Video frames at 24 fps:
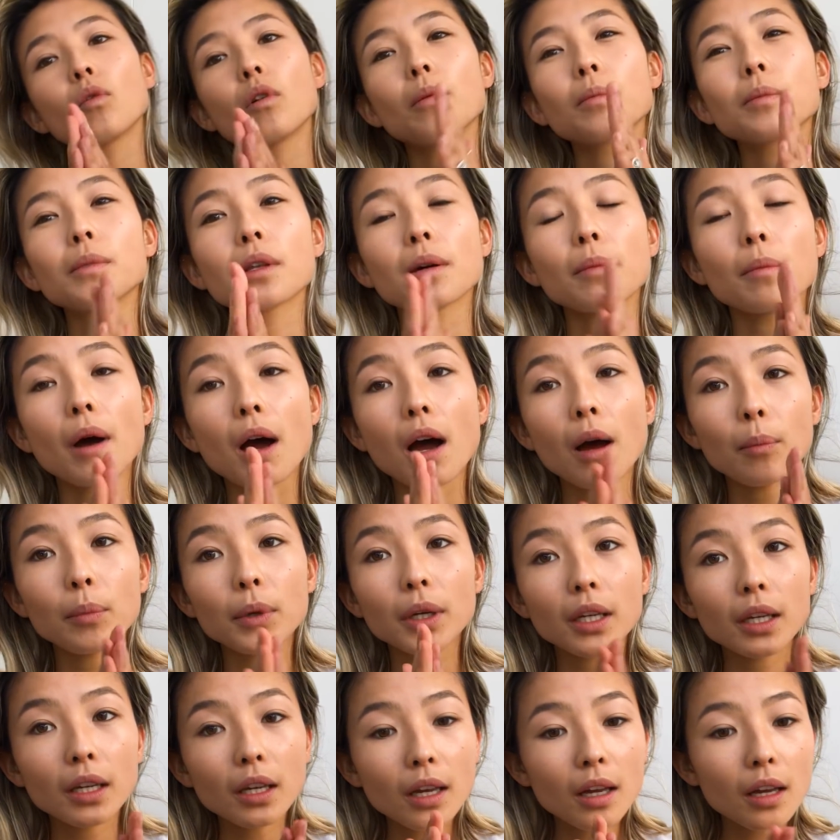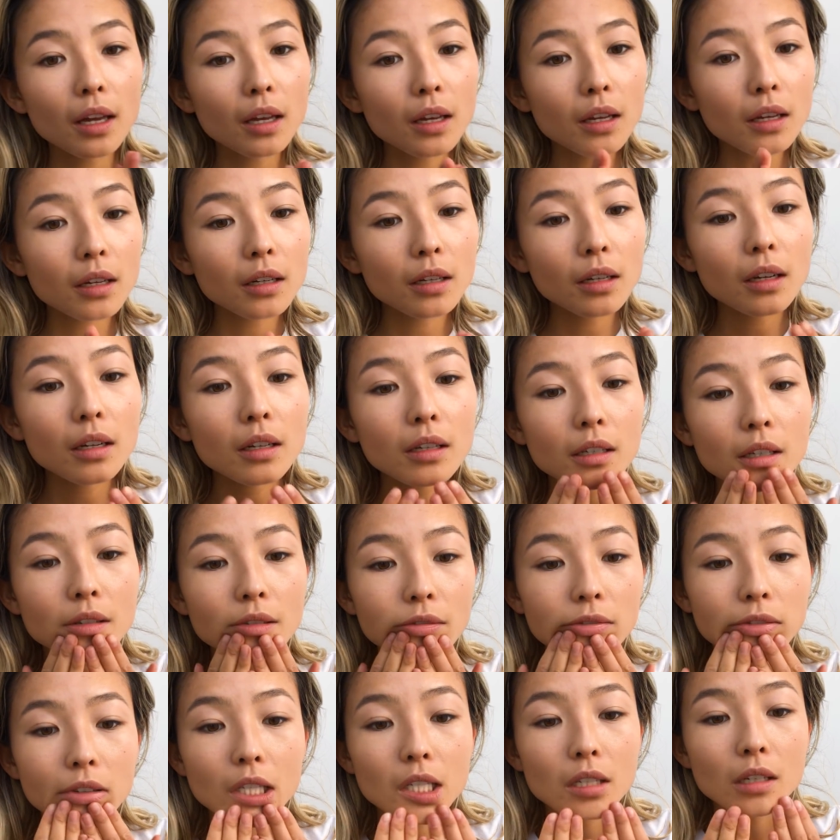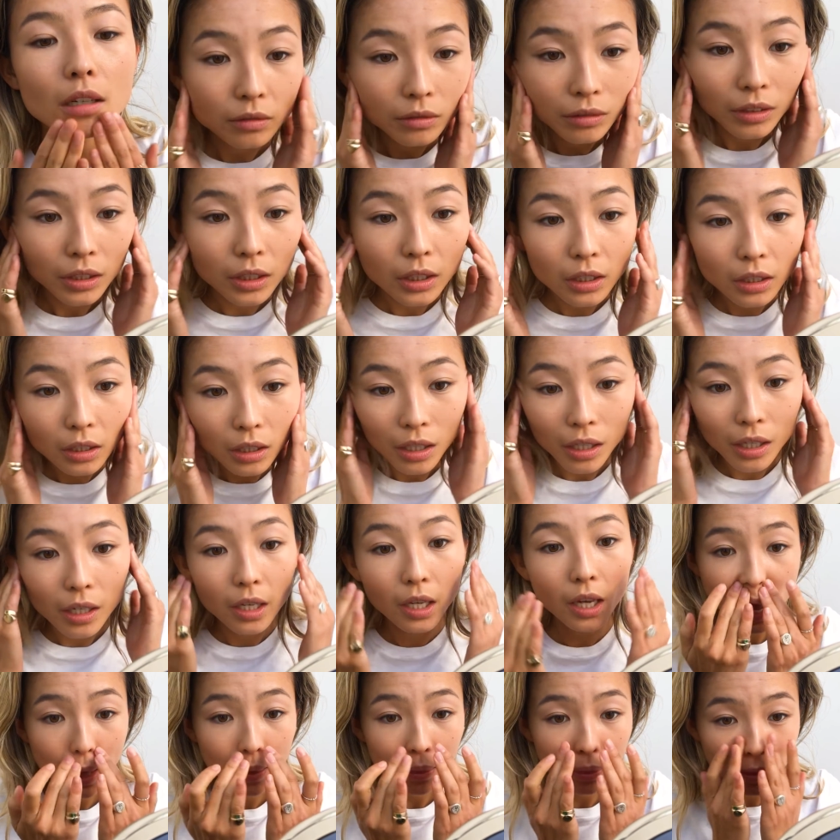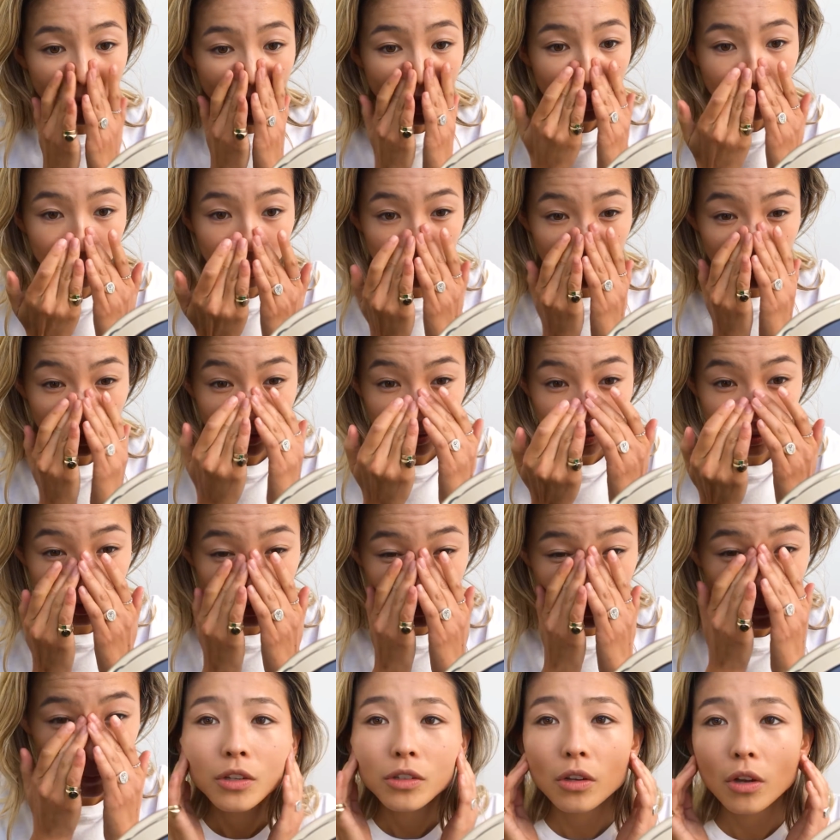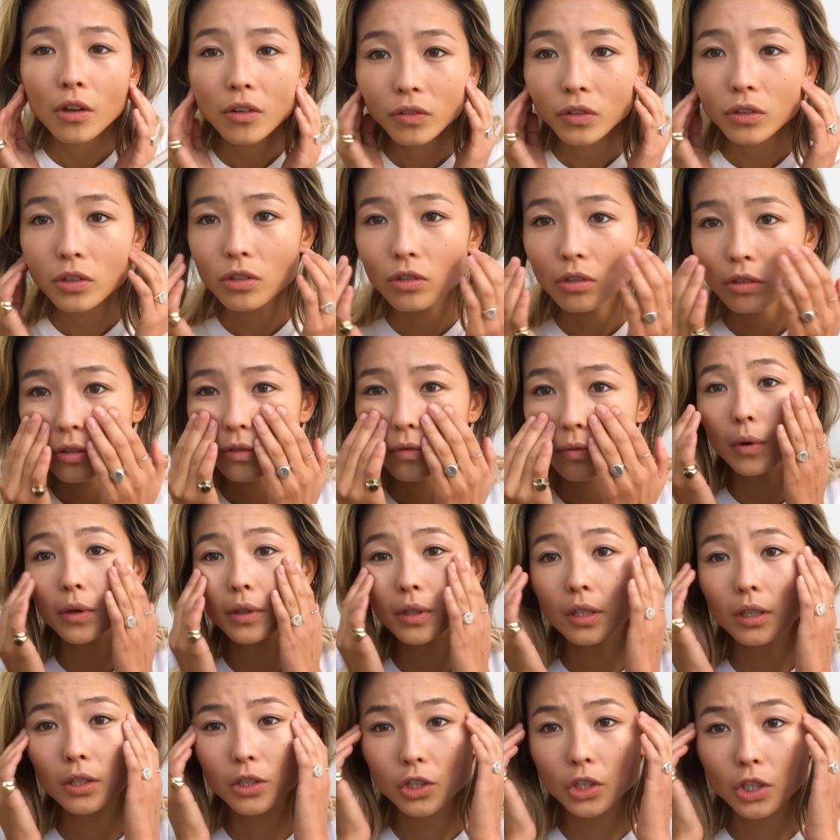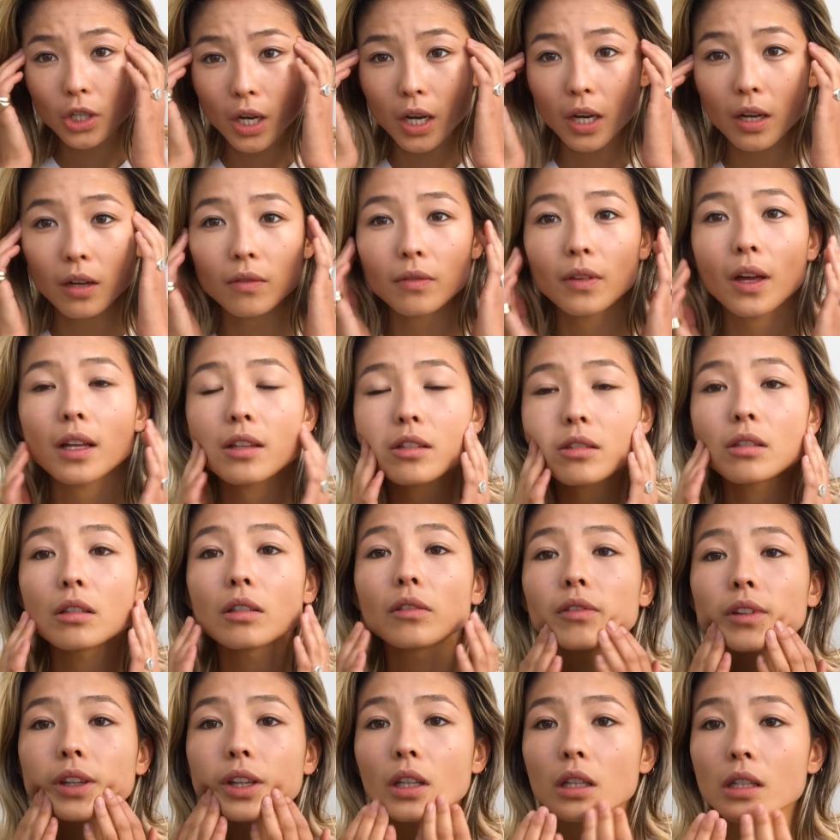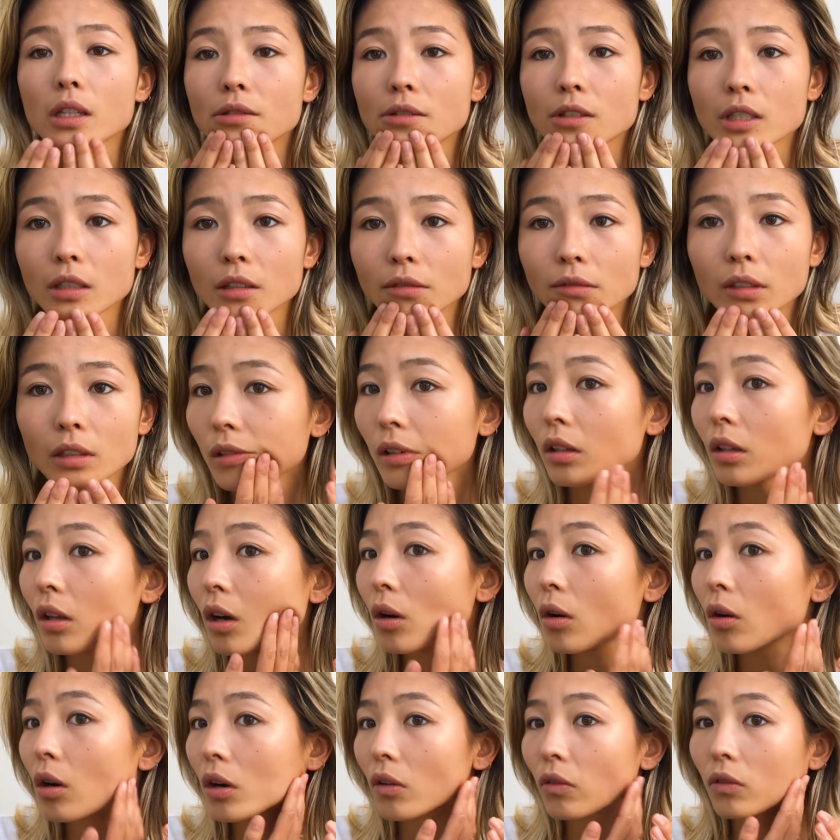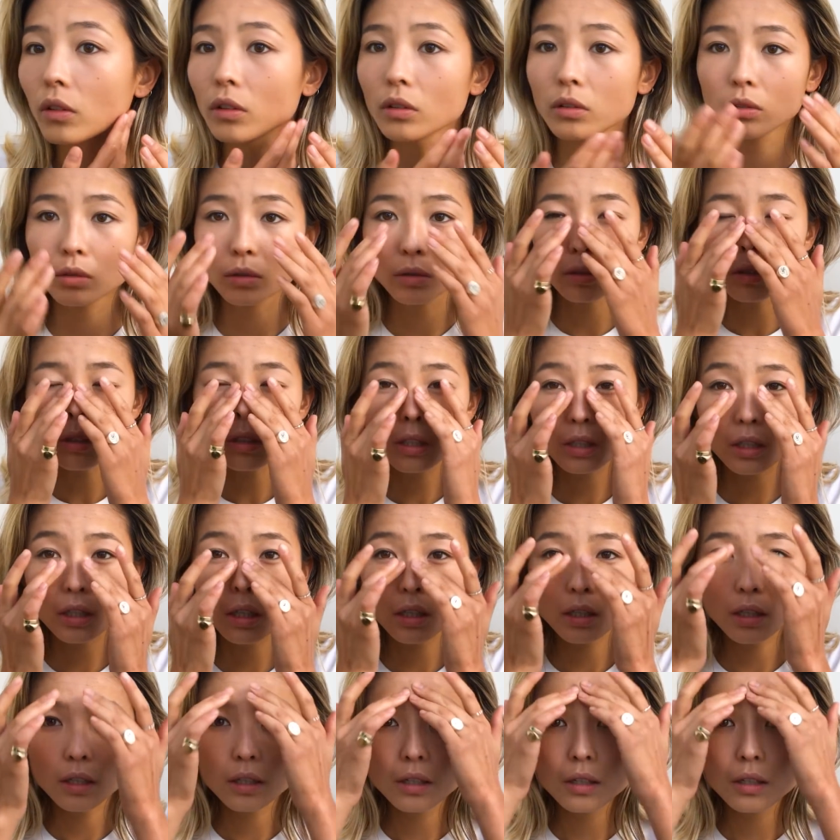warm them up again and just really pat that in. So if you sort of want to achieve that sort of instant glow of a look,